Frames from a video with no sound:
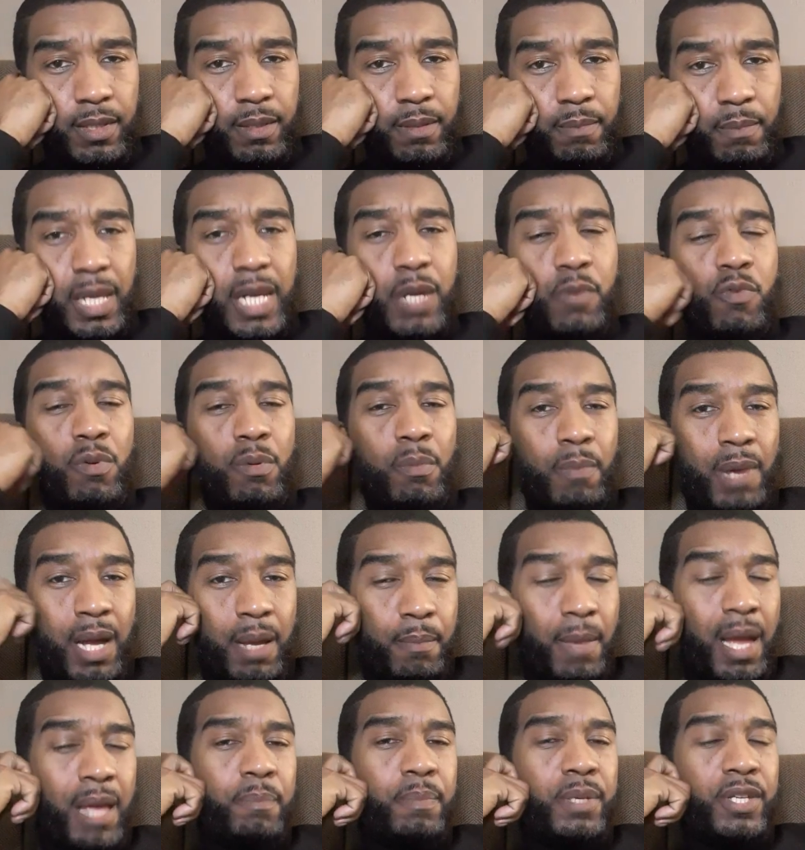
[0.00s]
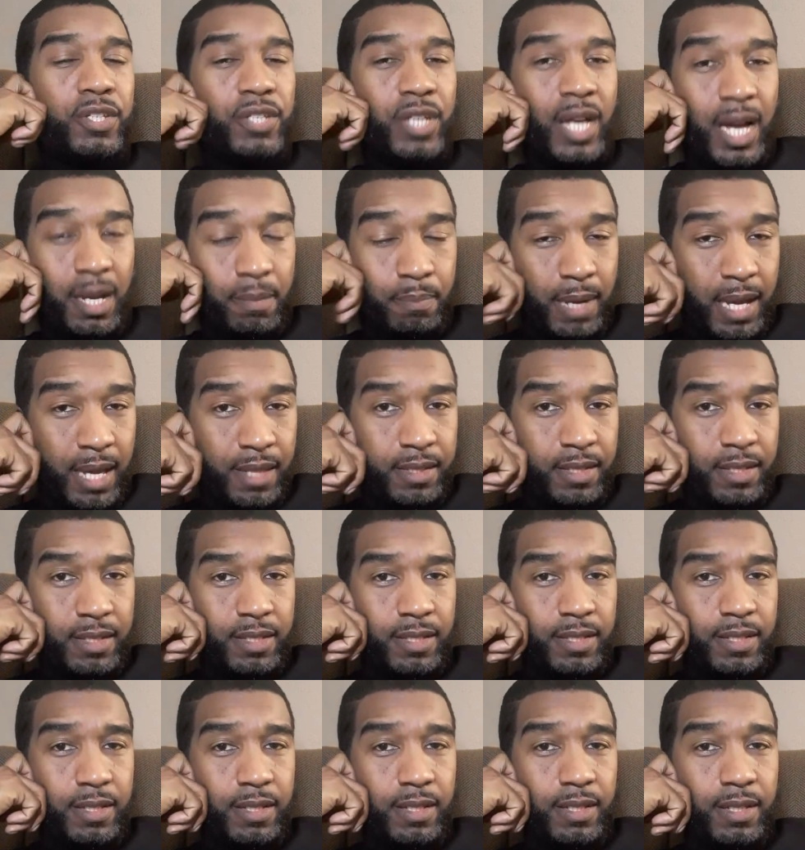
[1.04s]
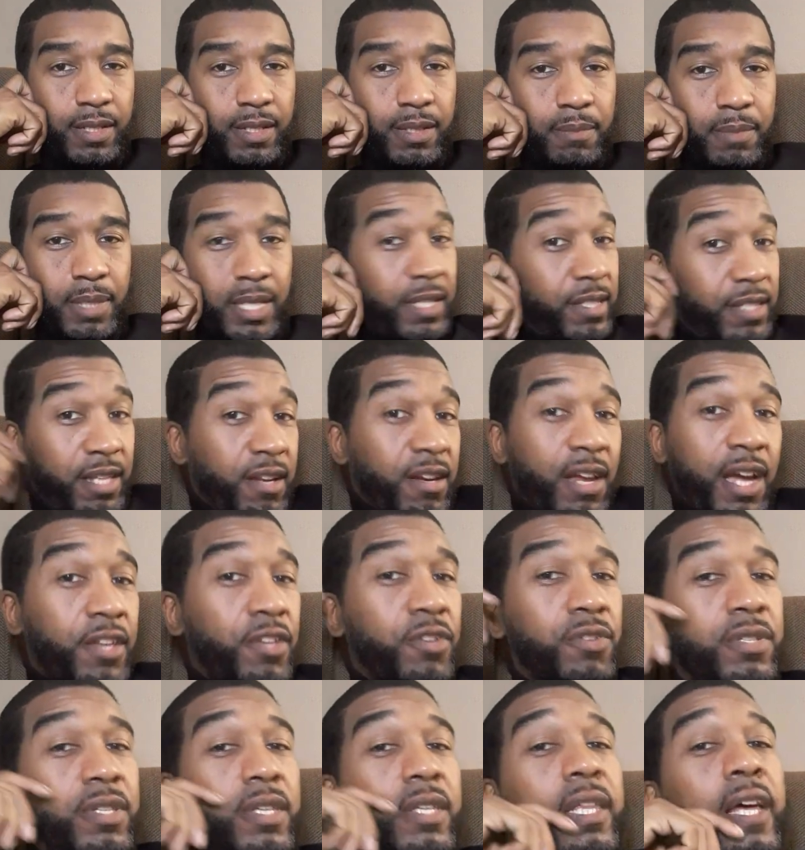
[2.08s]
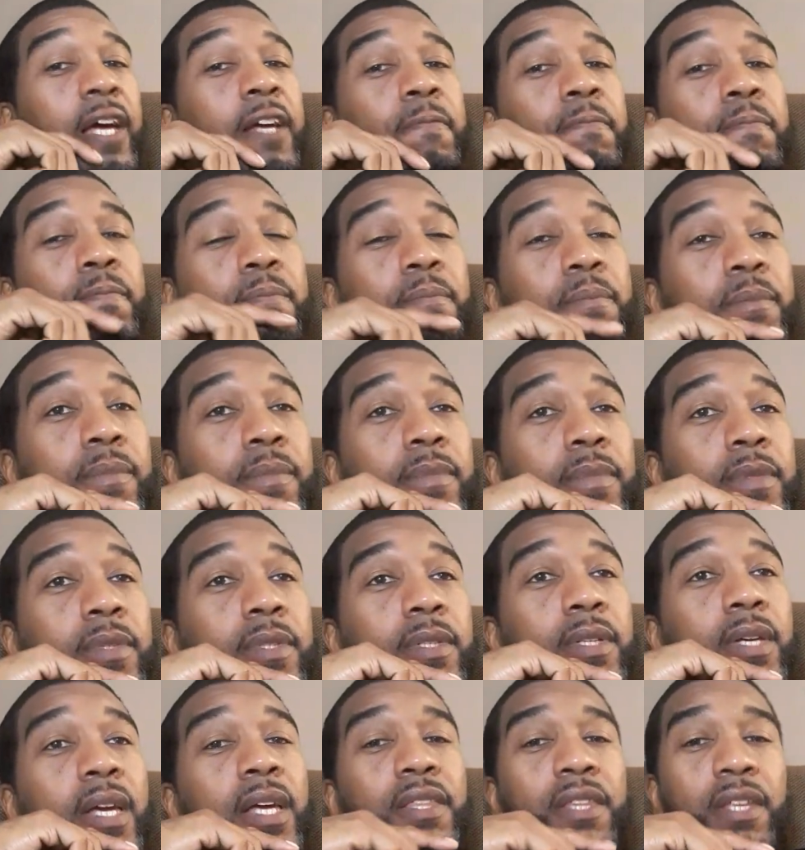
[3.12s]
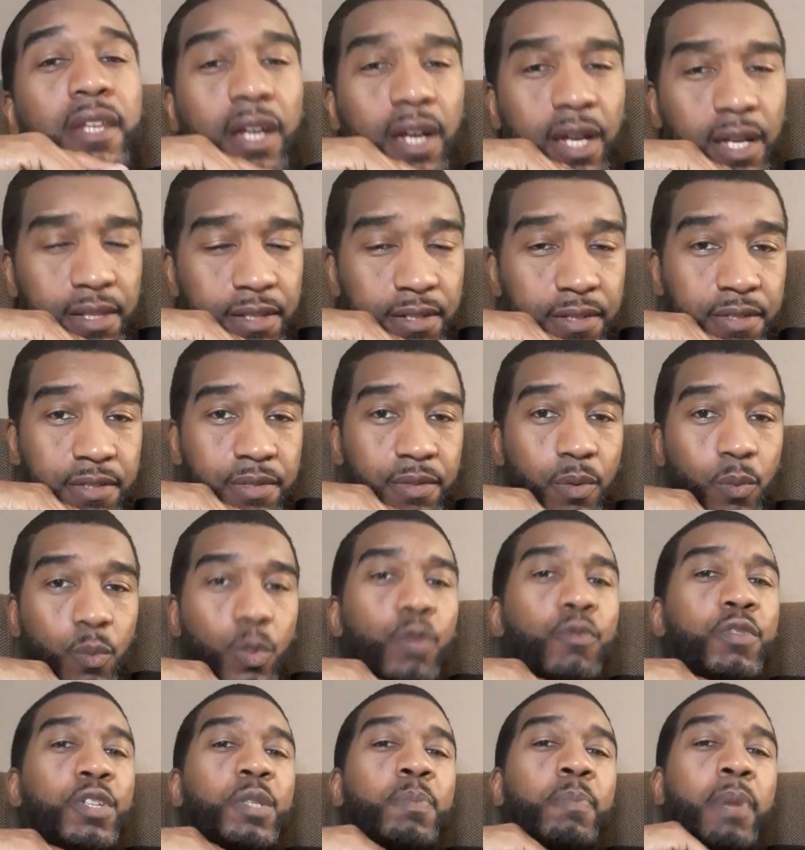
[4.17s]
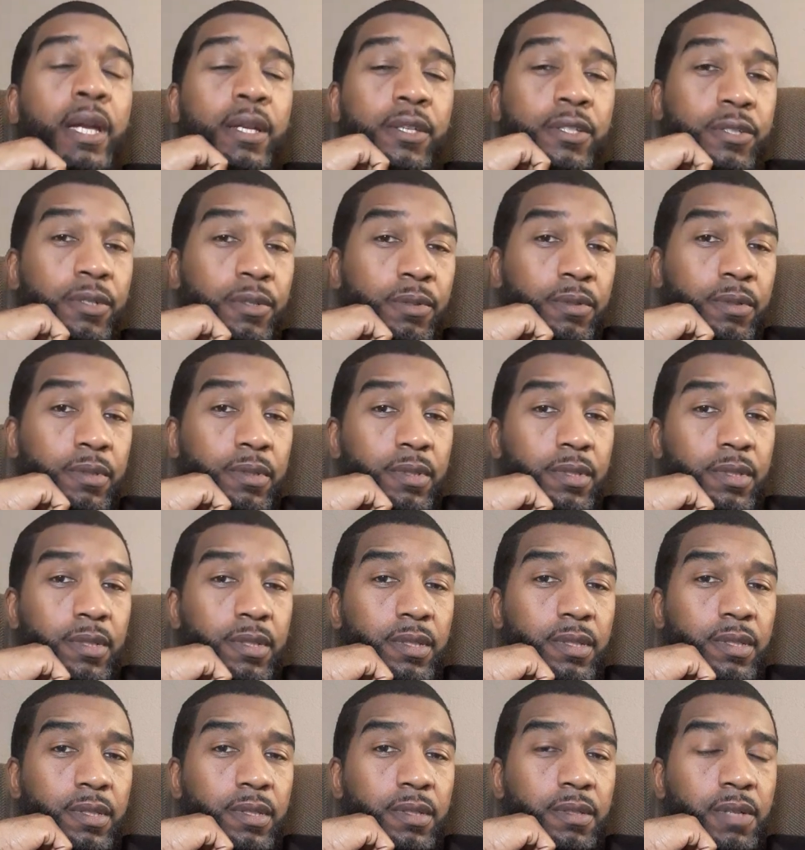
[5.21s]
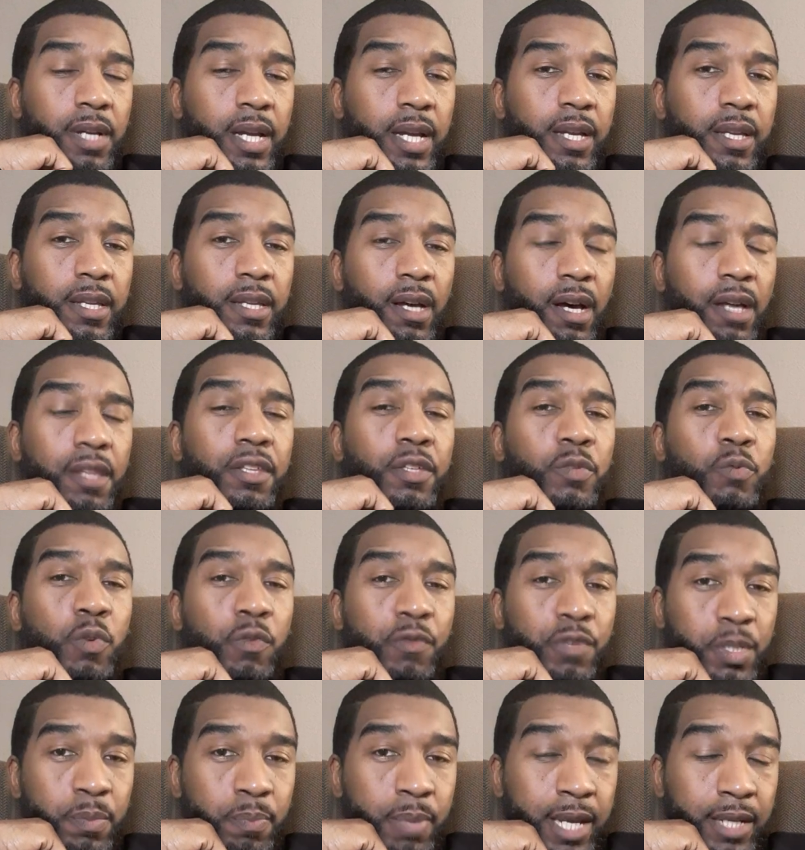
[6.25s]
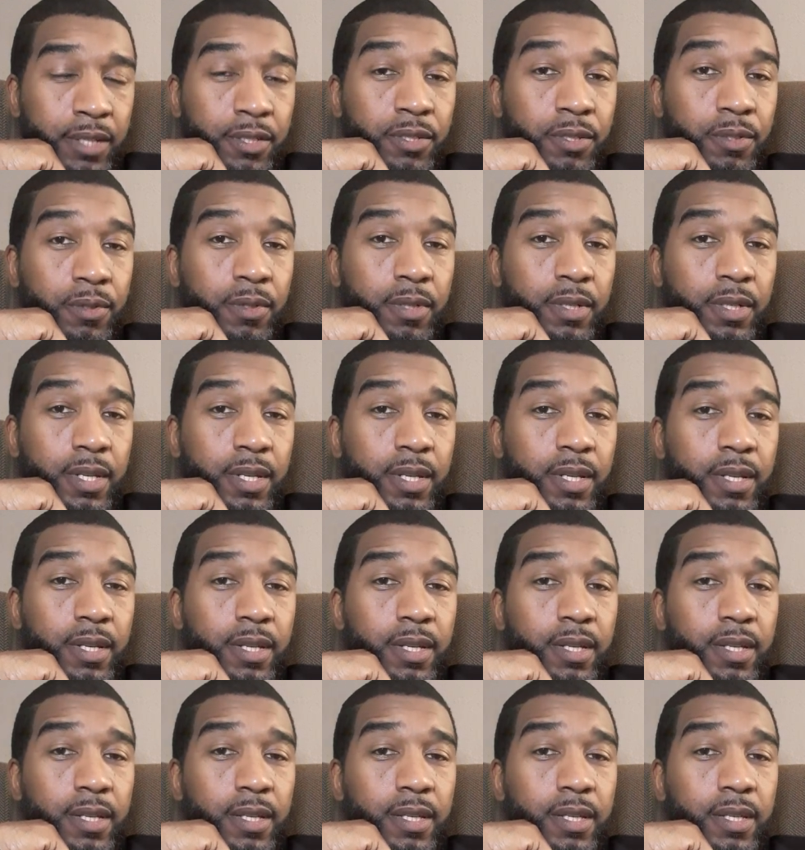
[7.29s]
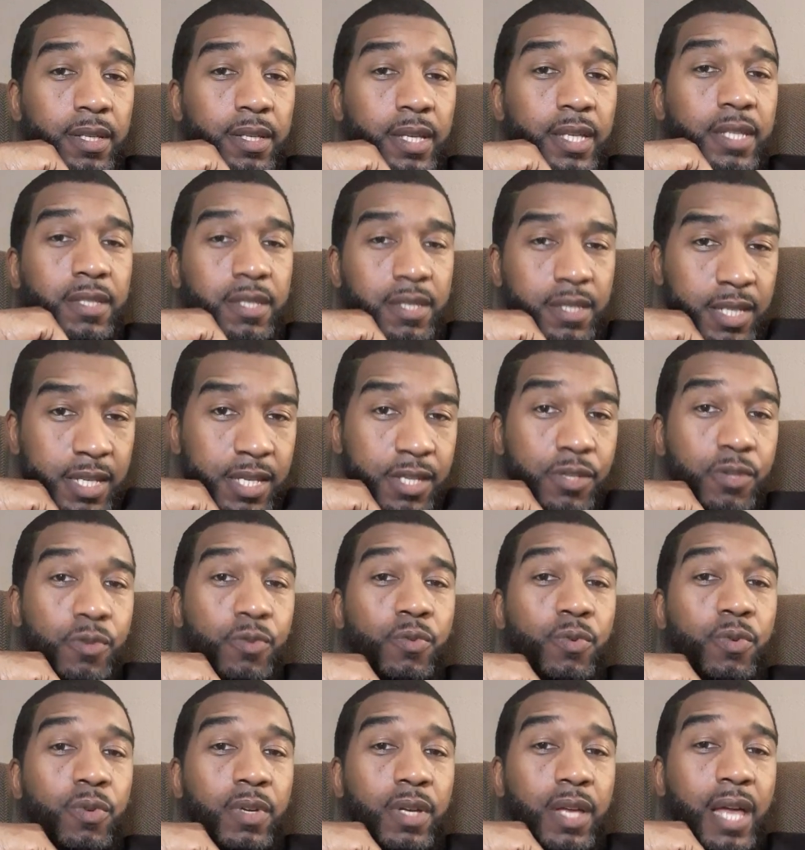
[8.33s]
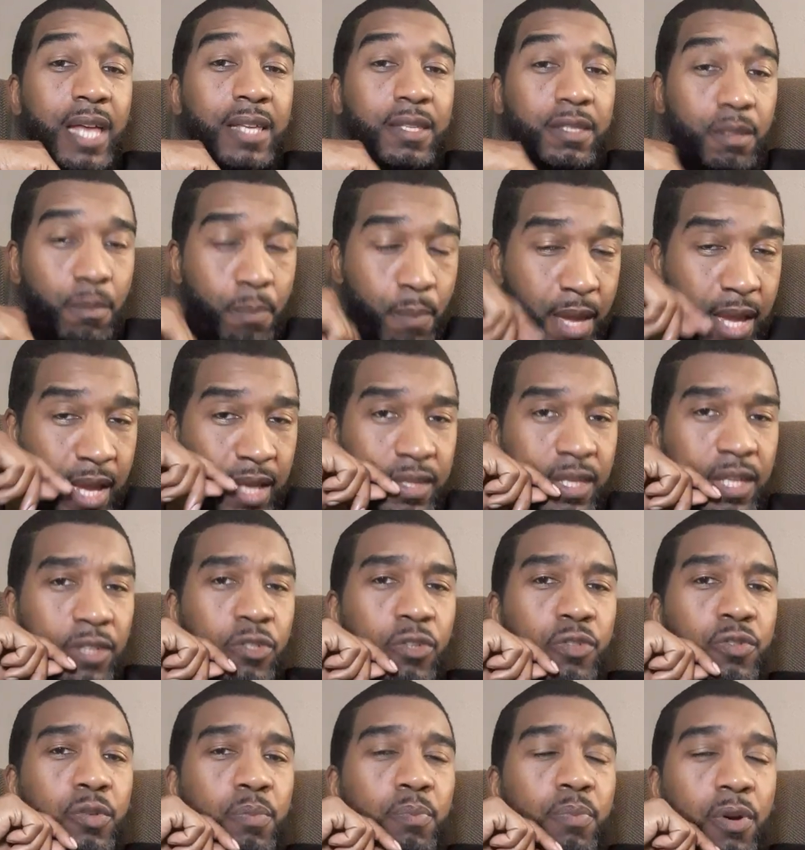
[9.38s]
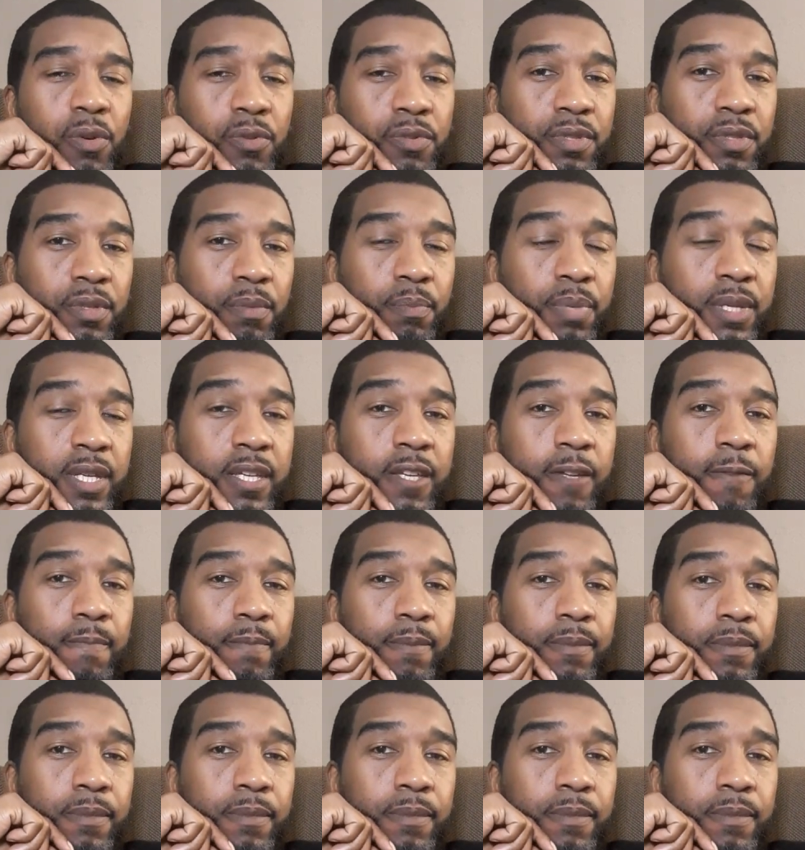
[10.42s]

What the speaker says: Many women might be shocked by this because they're not used to that. And then others will respect you, right? Others will respect you and see you as the man that you're supposed to be